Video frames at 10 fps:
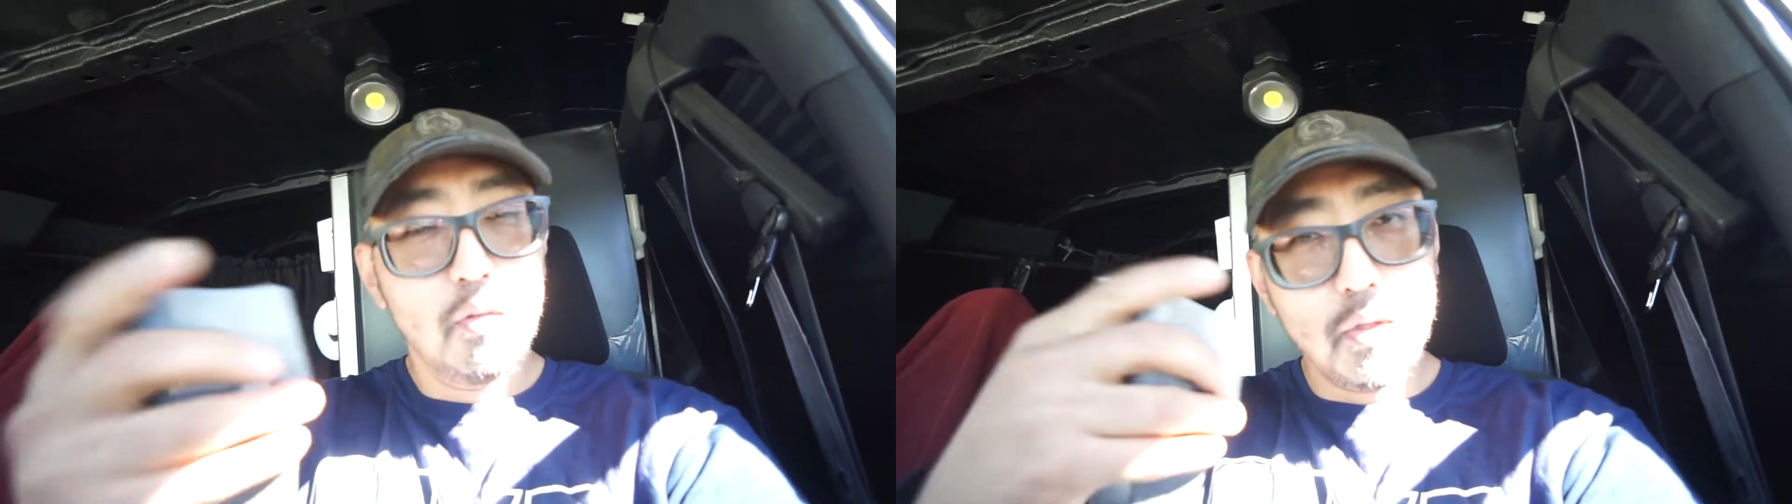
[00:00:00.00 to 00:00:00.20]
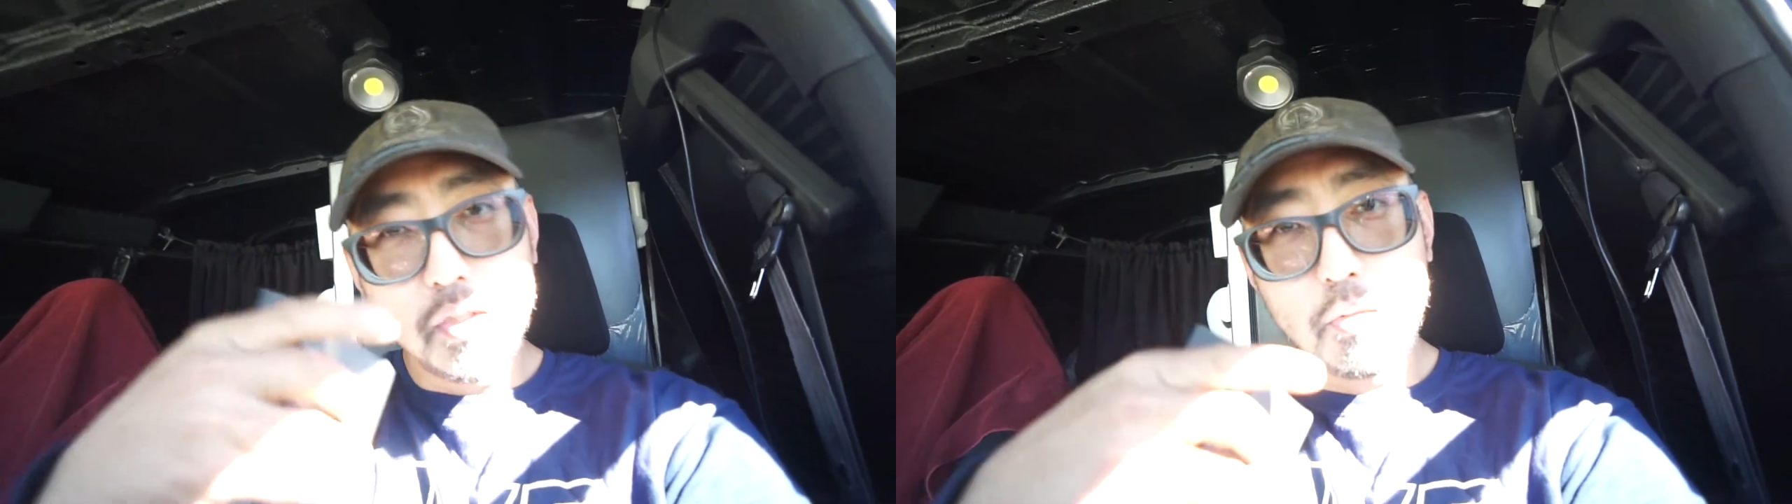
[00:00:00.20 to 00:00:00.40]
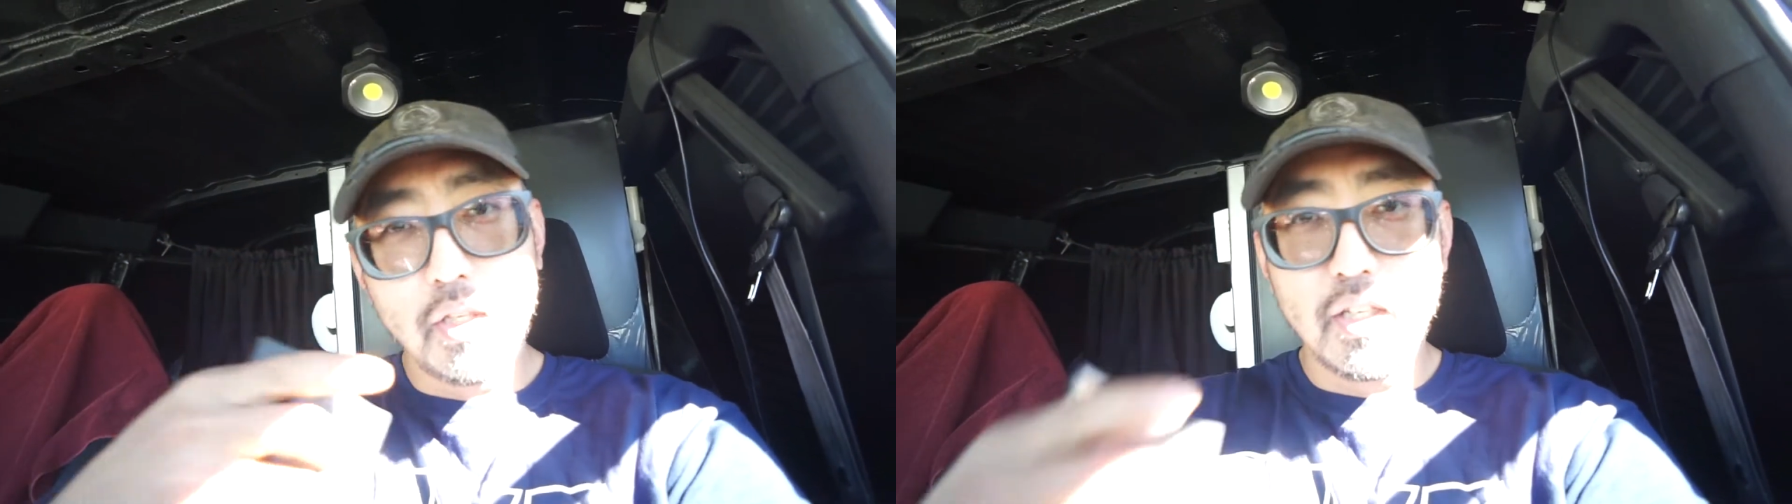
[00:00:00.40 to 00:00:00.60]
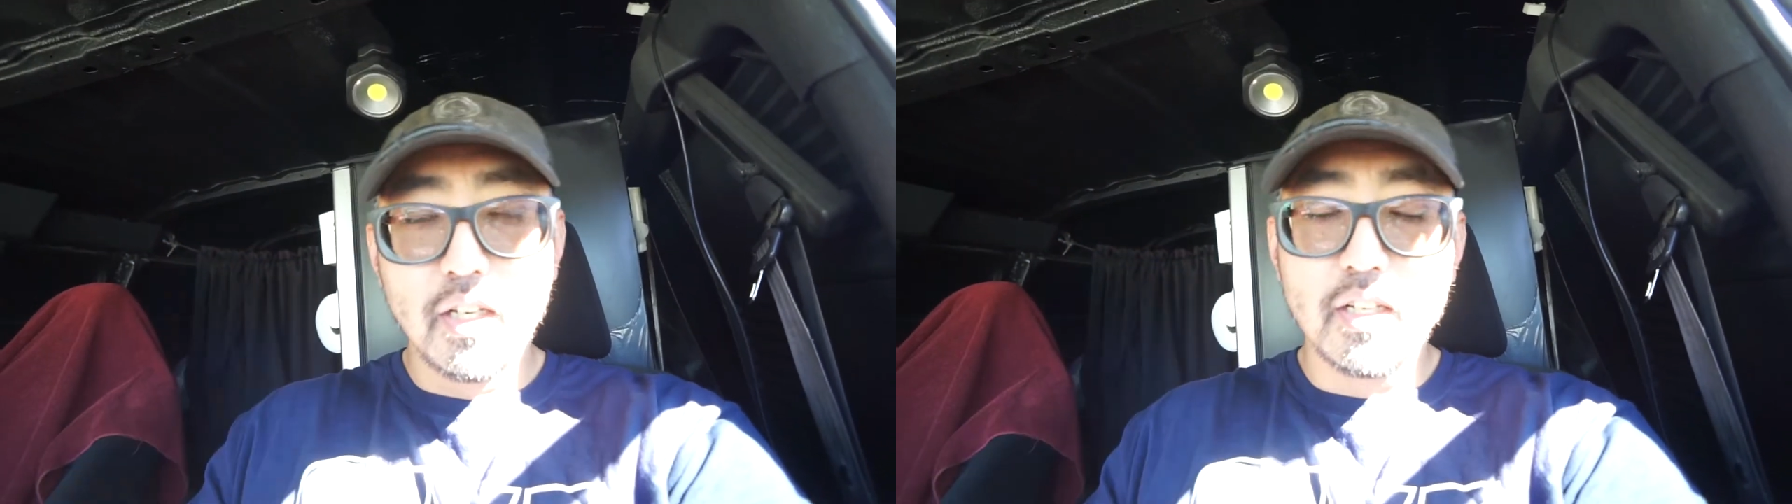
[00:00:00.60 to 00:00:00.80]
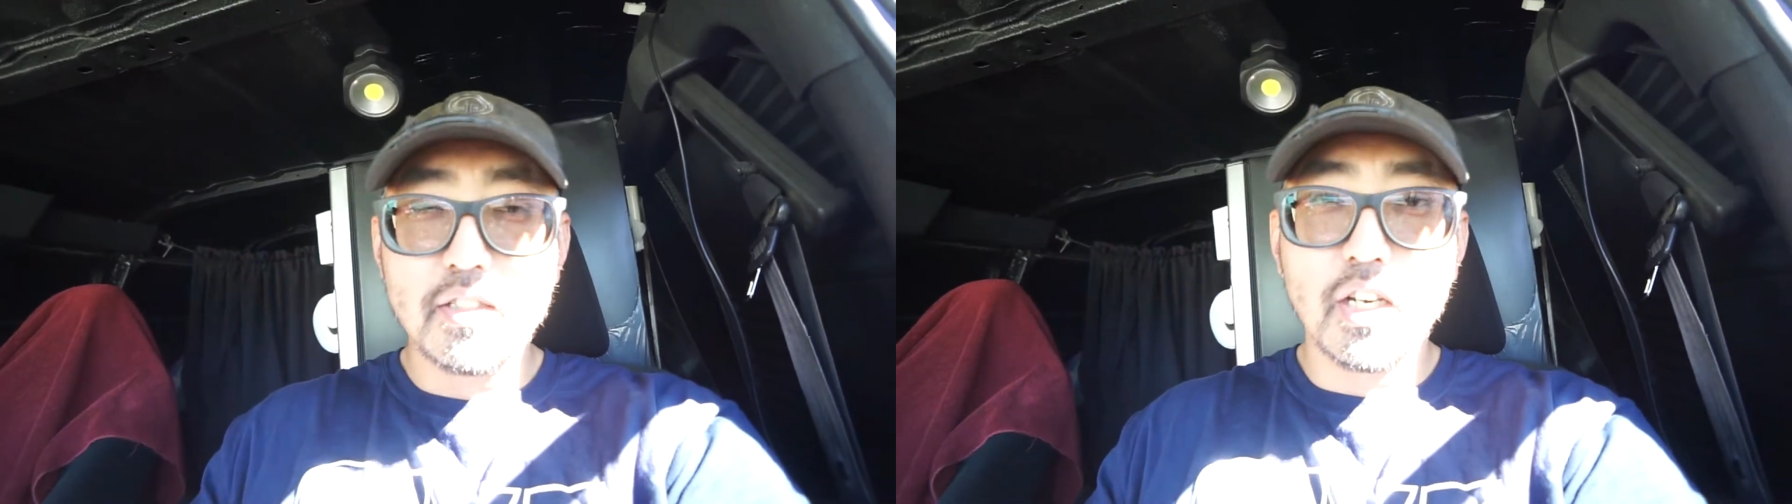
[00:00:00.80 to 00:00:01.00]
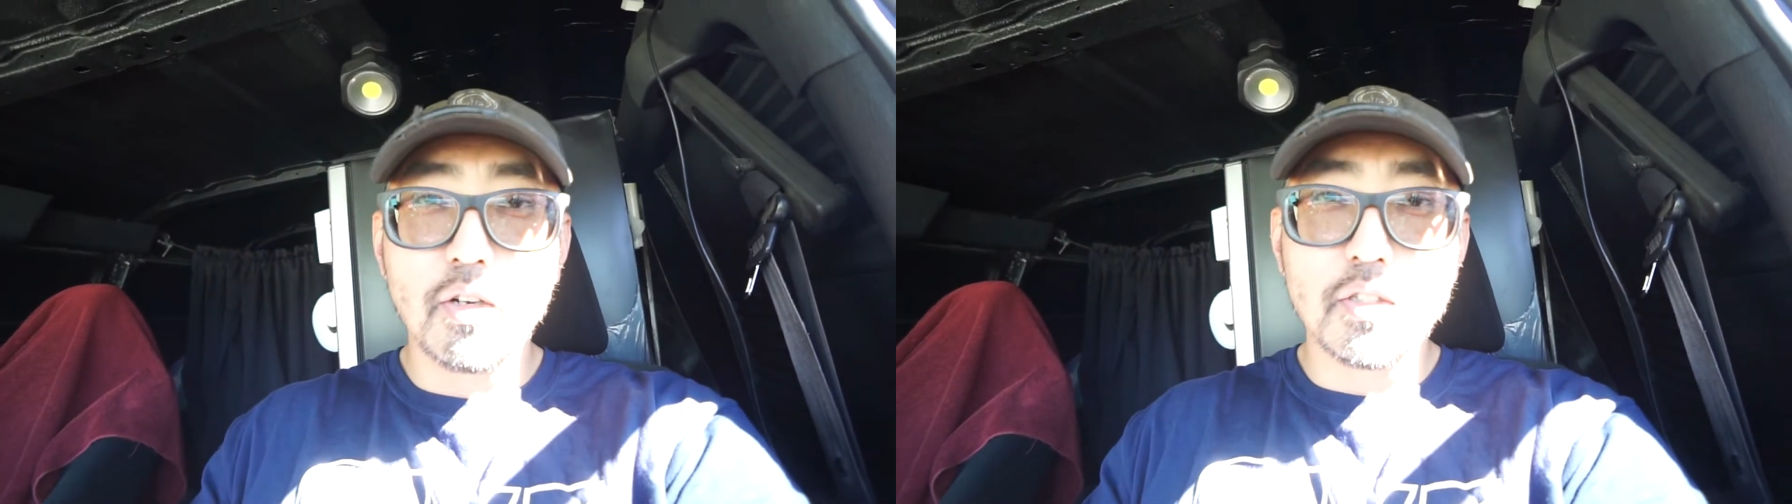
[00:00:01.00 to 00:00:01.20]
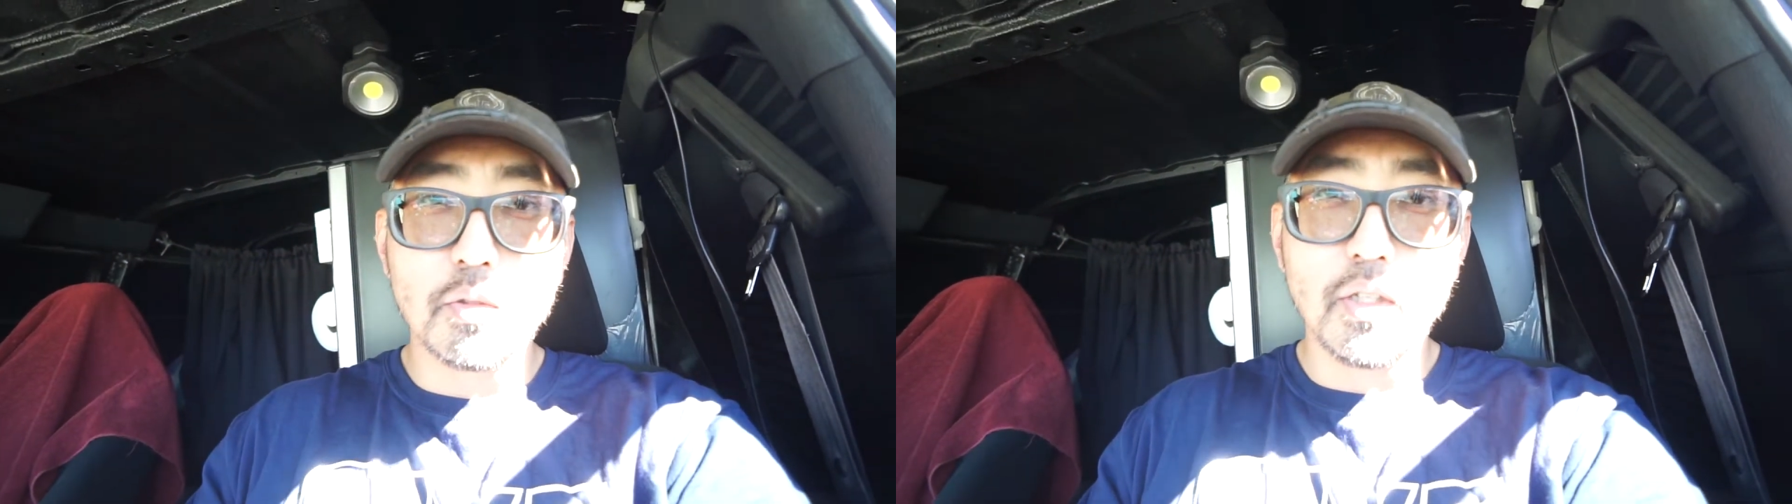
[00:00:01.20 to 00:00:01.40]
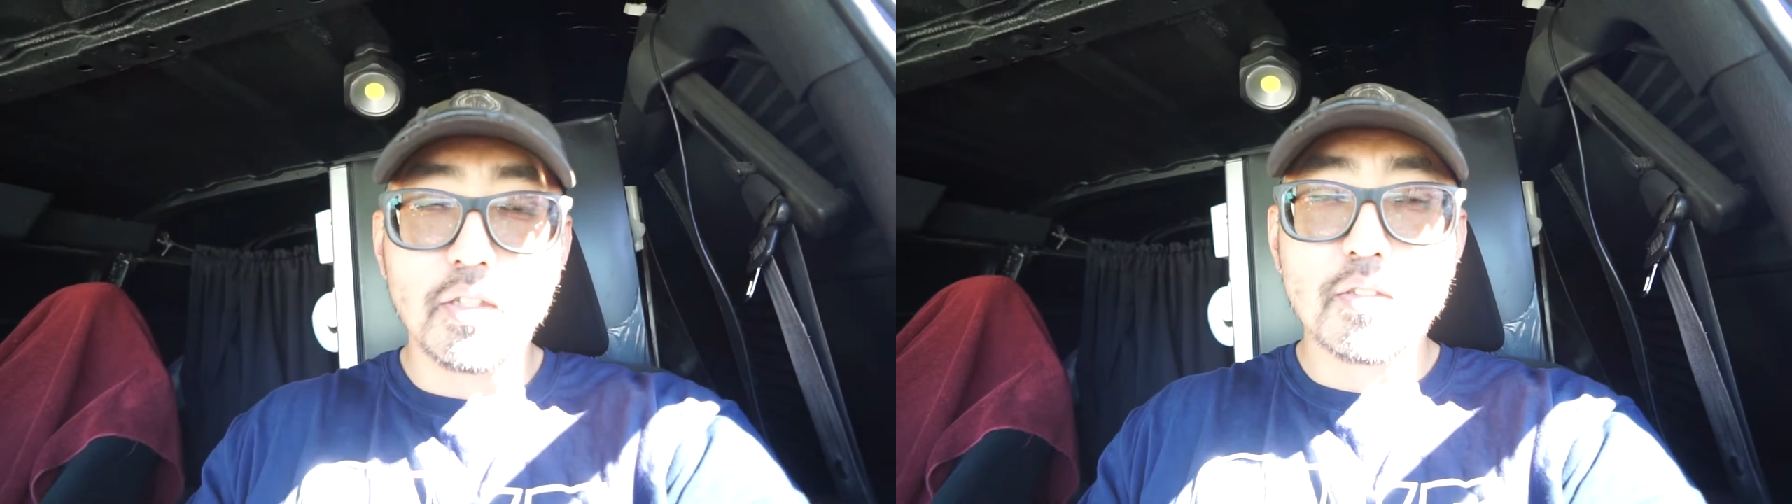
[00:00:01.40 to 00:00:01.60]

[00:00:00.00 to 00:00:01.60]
once we tear into it.